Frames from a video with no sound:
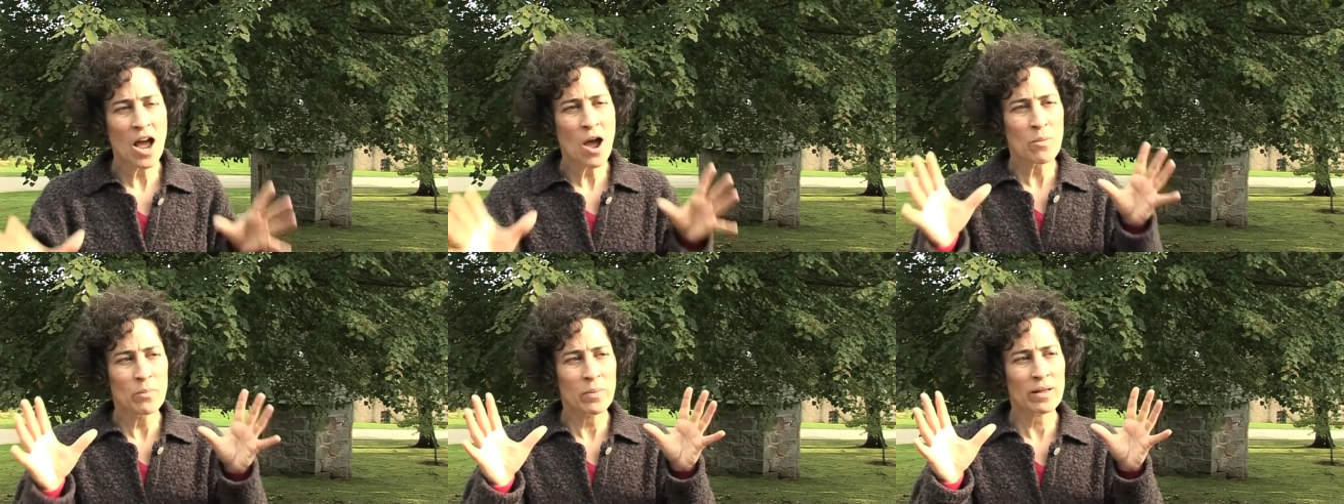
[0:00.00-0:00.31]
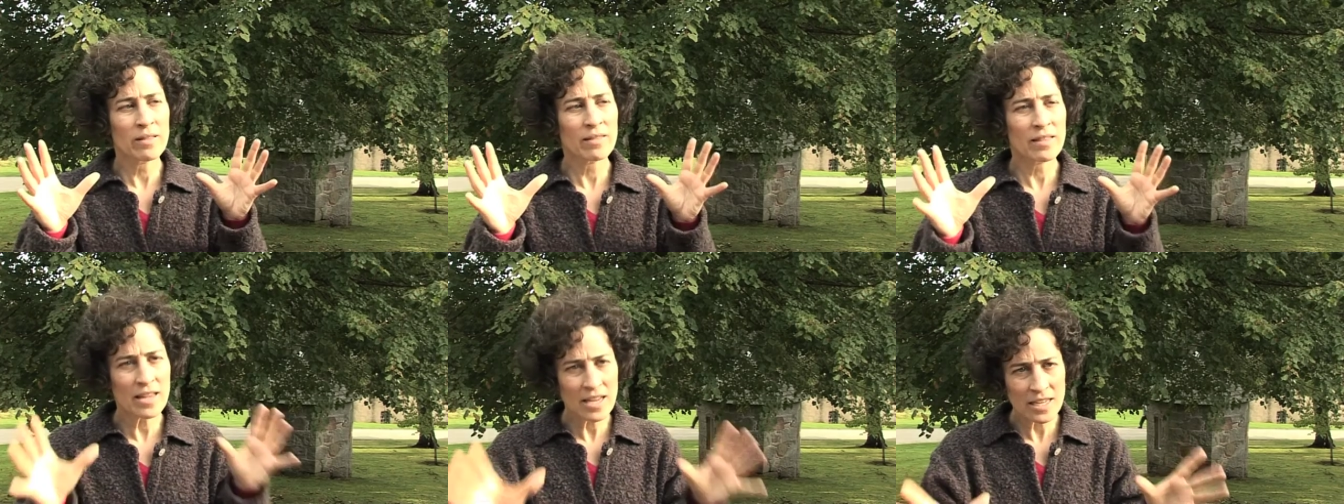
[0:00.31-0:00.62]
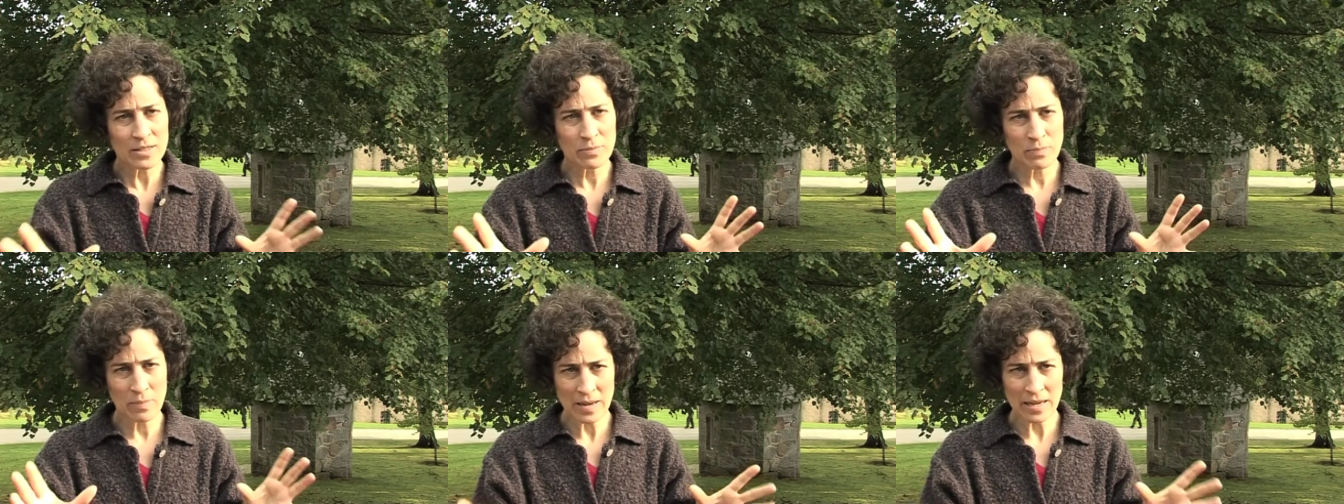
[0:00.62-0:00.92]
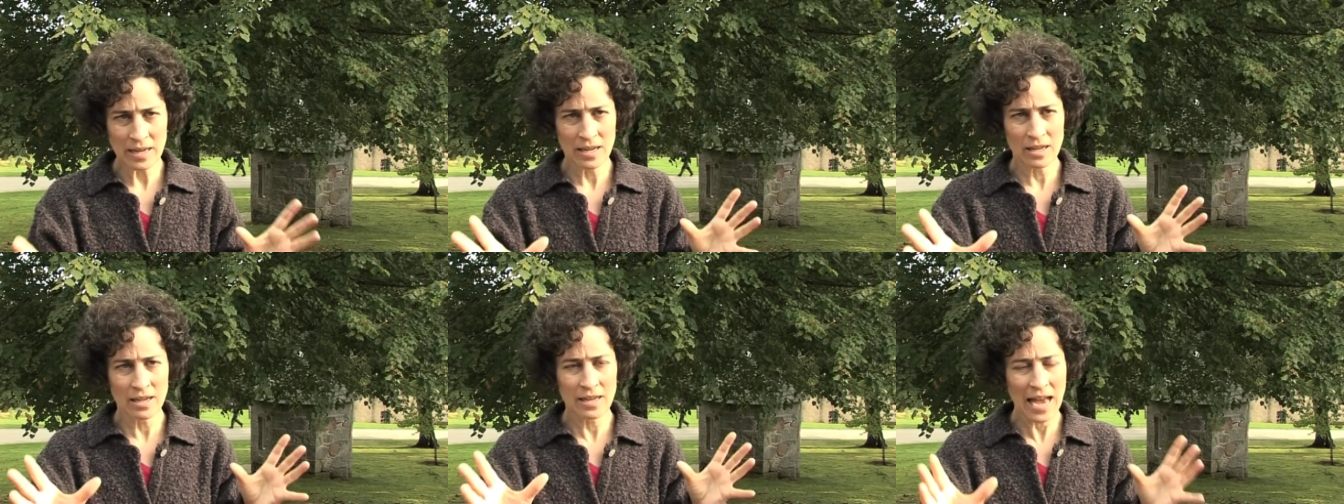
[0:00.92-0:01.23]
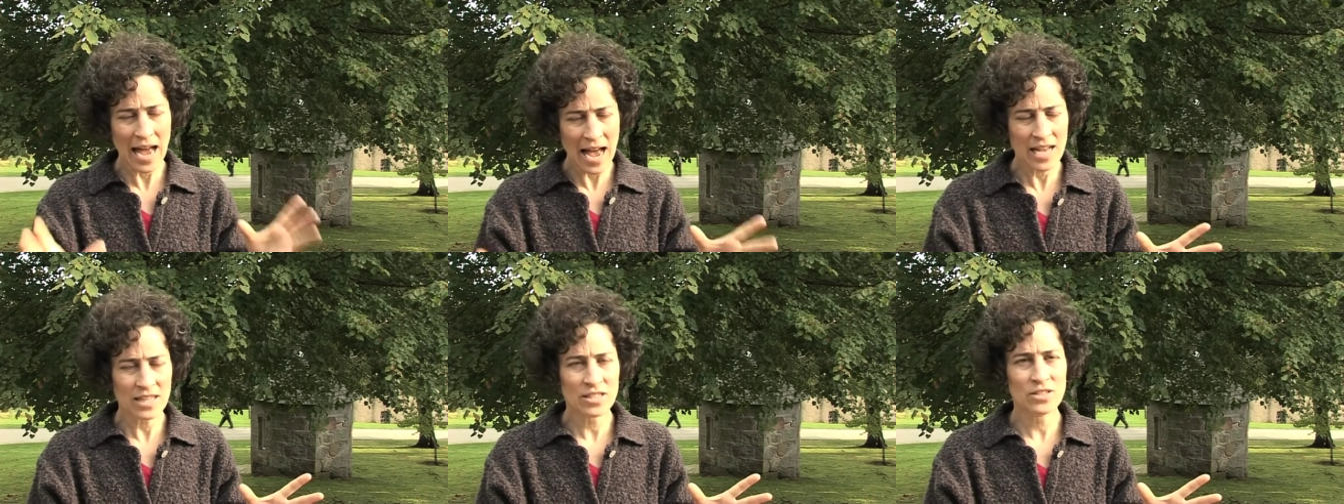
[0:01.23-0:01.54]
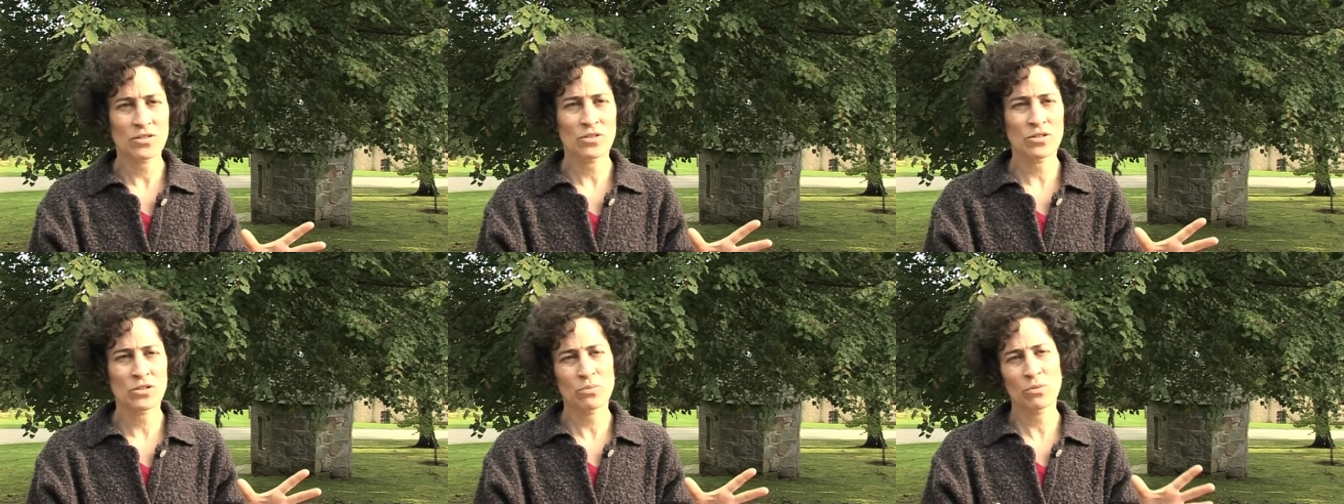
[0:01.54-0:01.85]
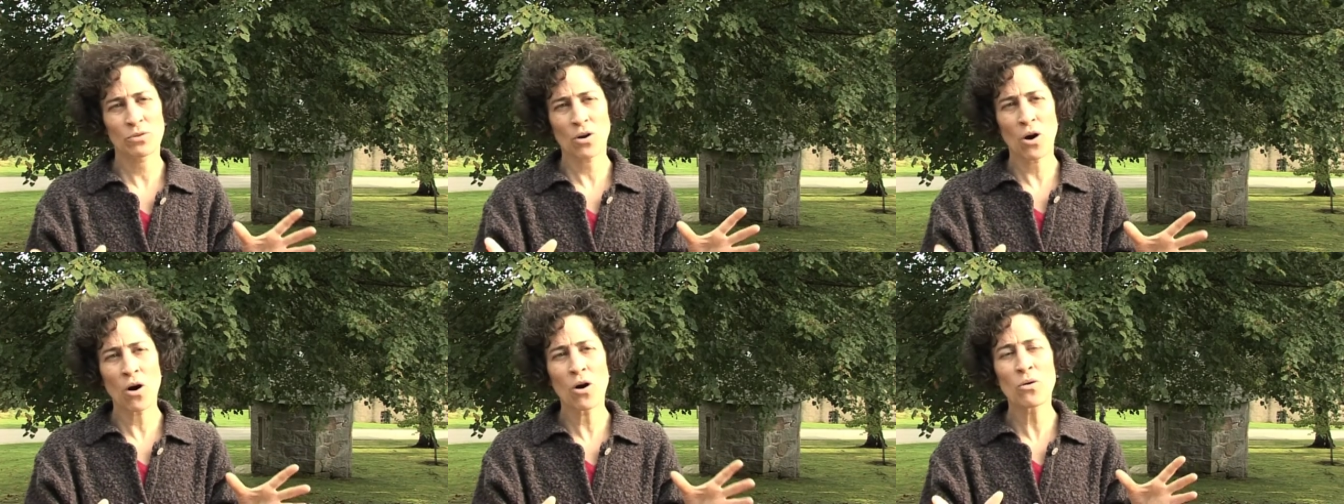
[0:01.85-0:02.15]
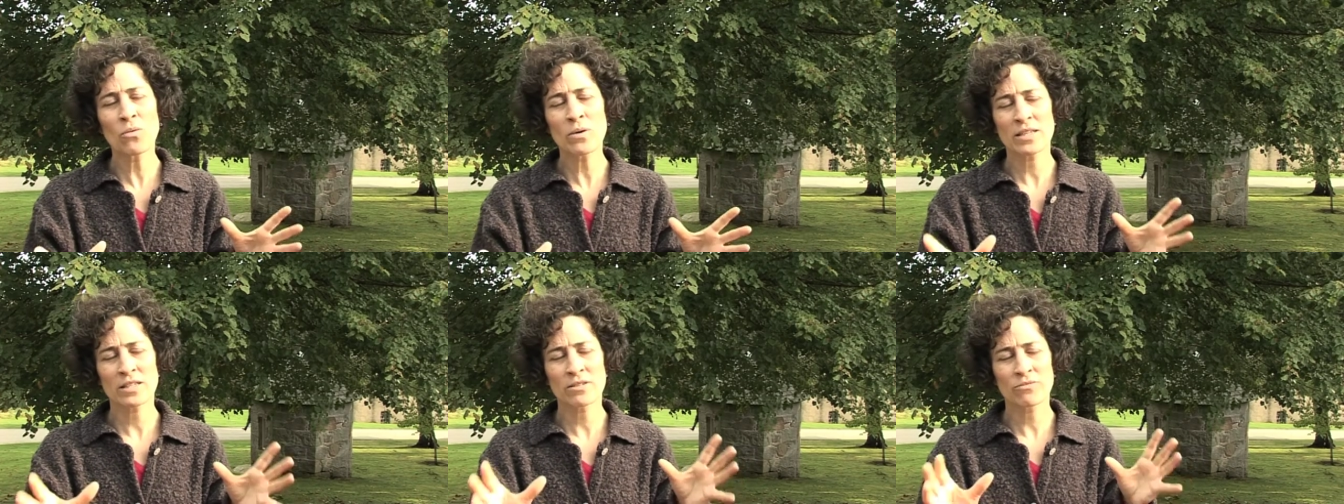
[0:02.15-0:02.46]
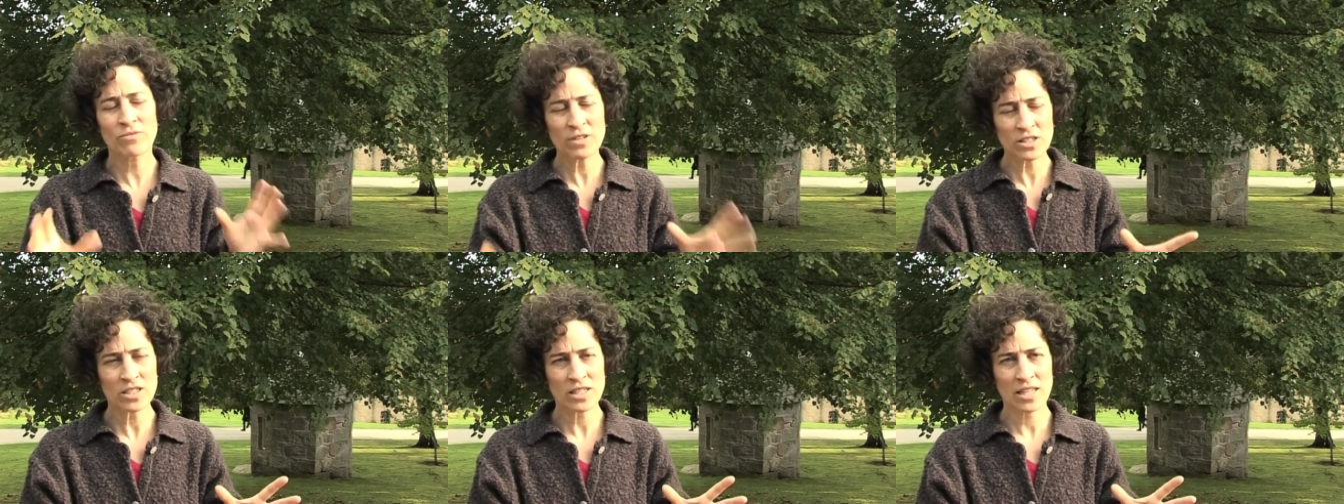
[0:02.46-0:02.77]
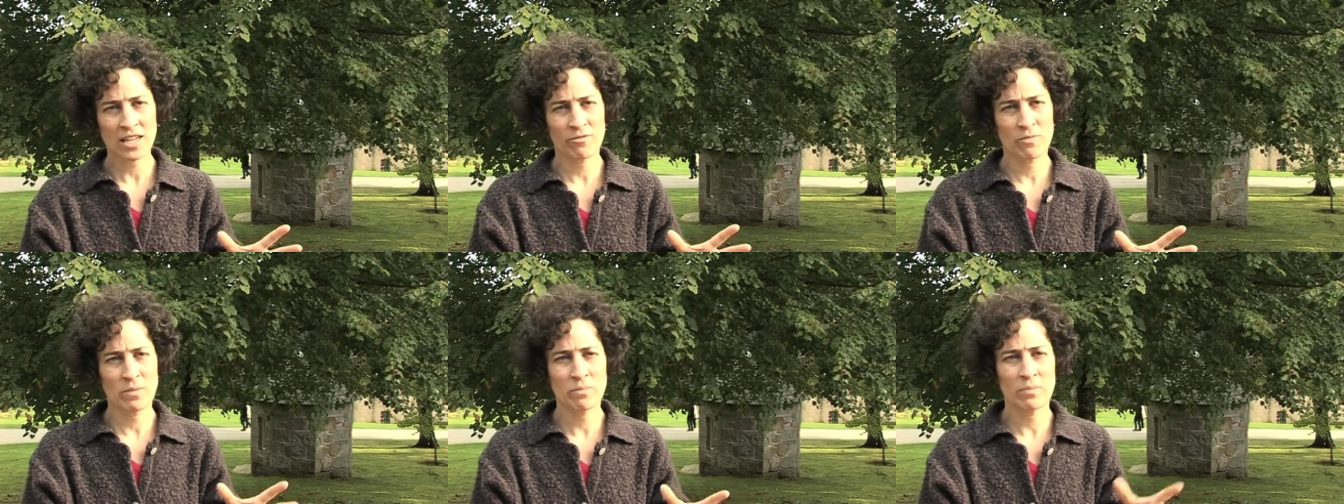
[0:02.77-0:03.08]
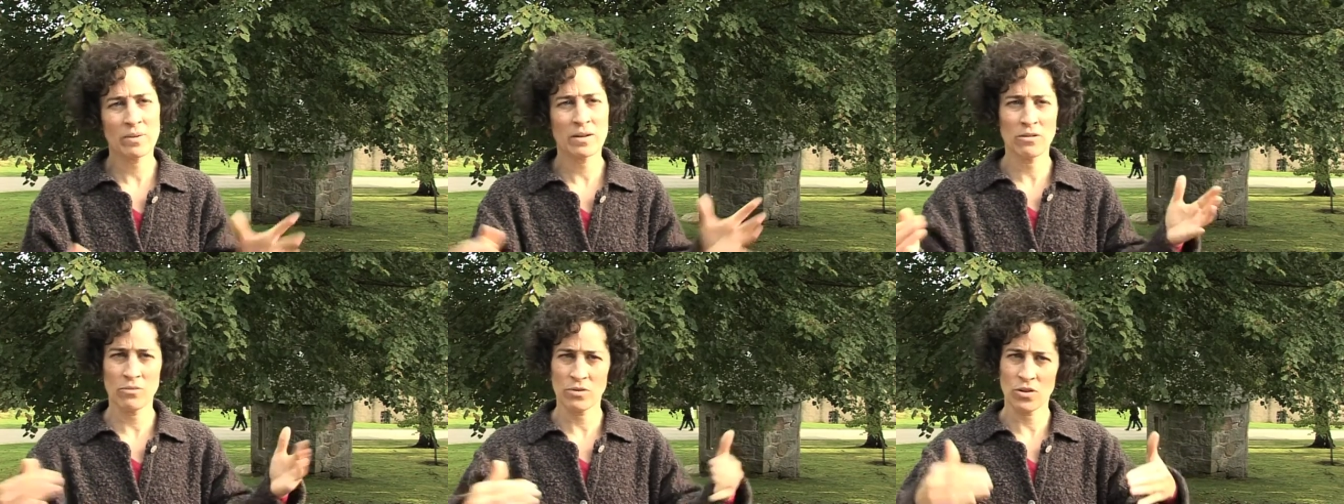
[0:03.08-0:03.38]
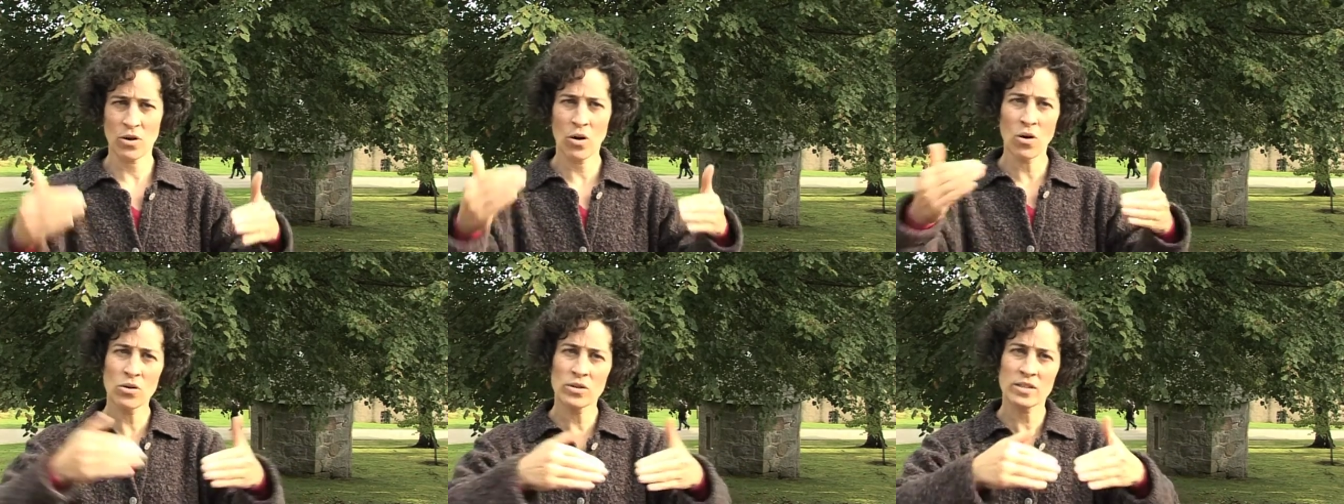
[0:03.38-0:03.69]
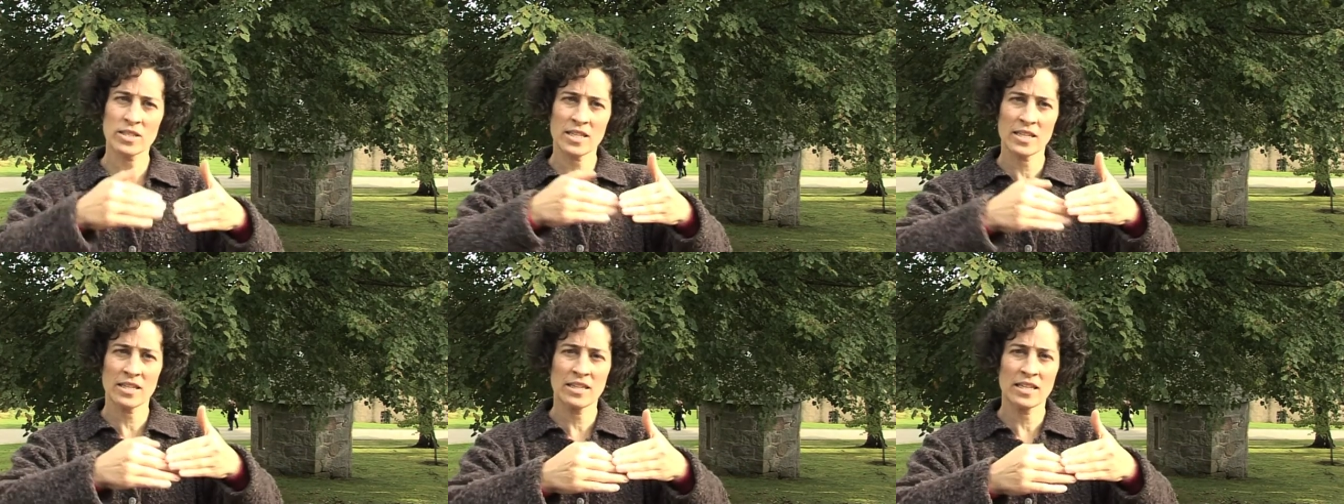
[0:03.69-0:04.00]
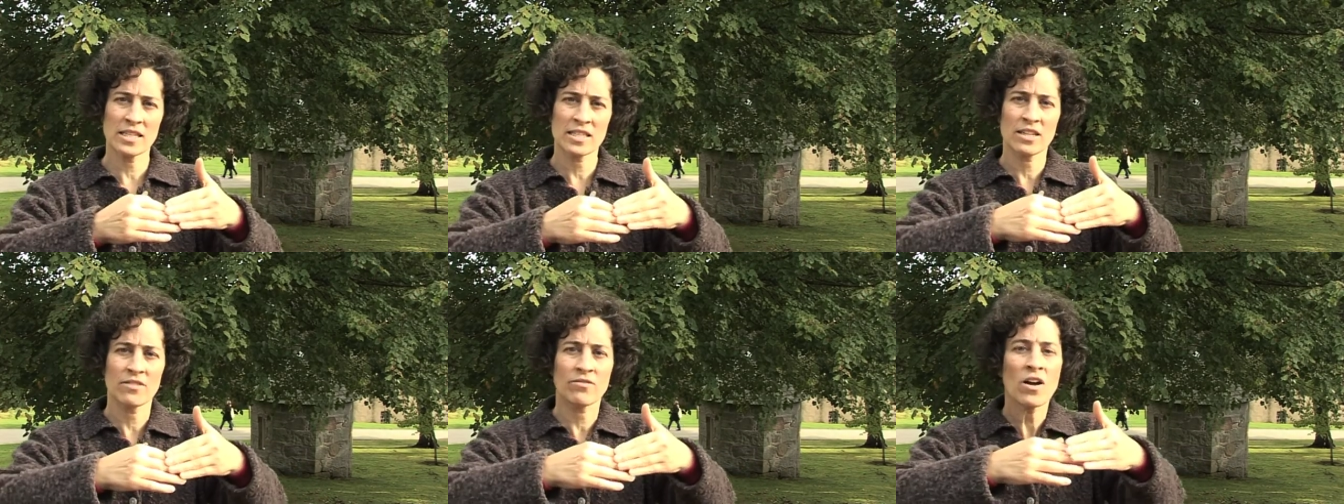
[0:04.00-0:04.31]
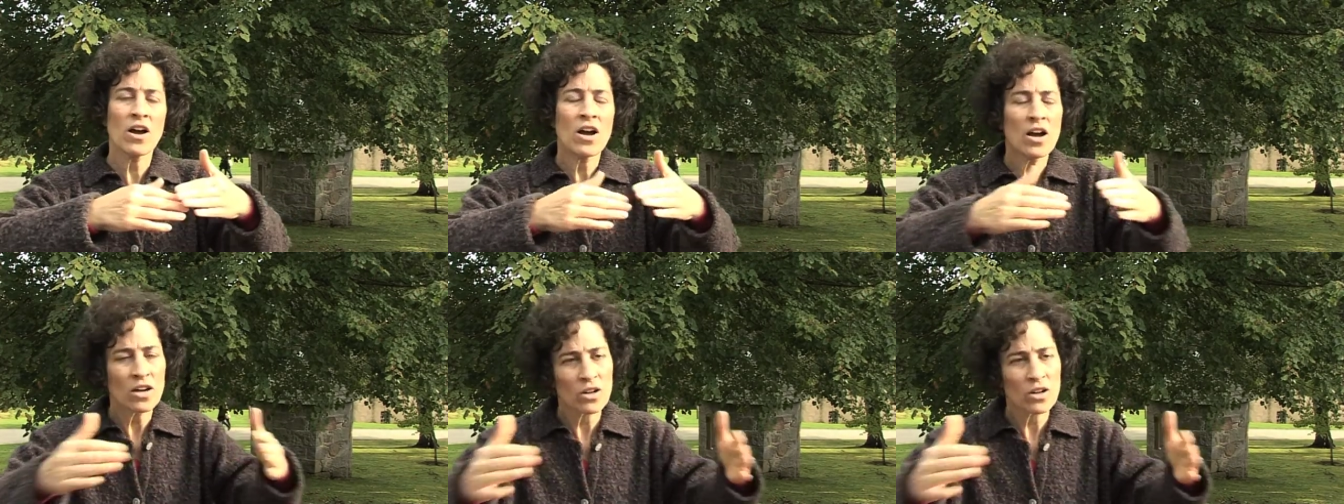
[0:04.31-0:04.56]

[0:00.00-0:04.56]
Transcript: But these big castles would always originally have been built with a whole series of